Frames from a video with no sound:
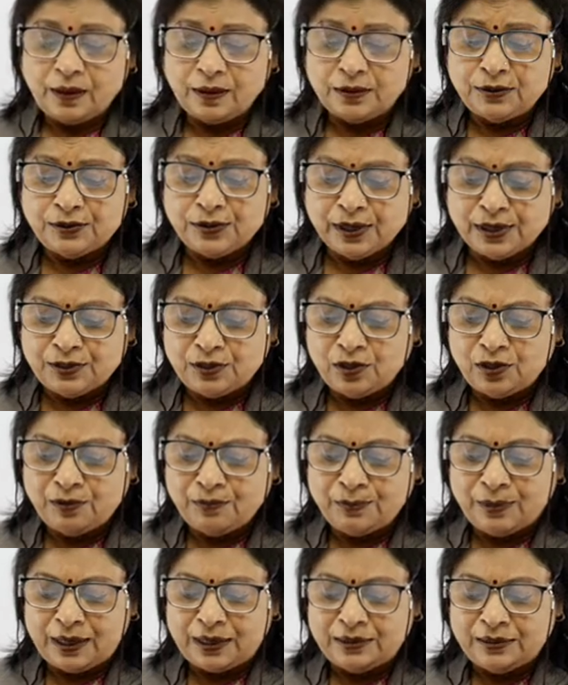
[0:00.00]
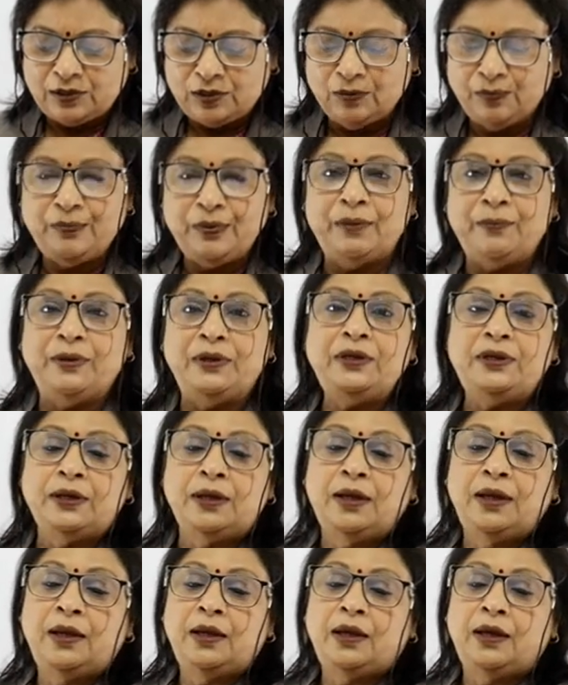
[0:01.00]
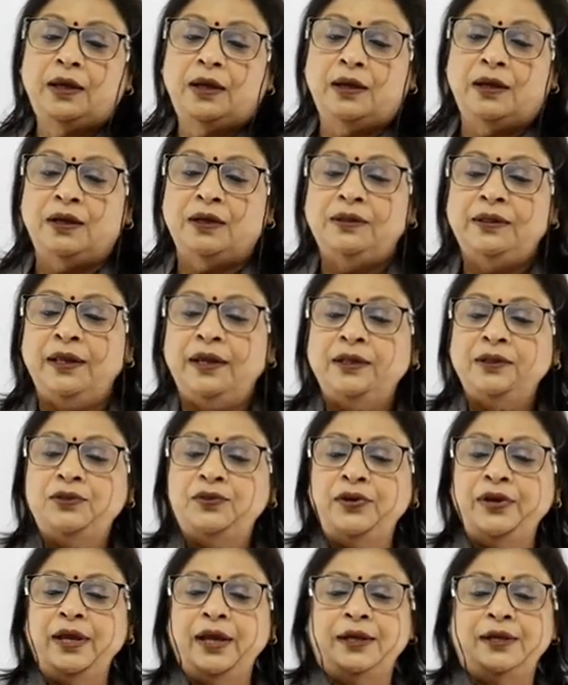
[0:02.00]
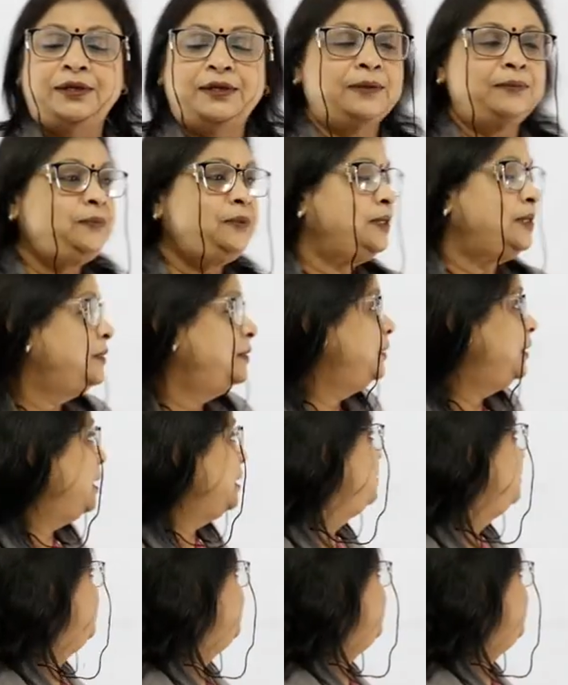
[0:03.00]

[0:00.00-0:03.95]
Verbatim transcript: the structure of balance of payment, uh, there are three items that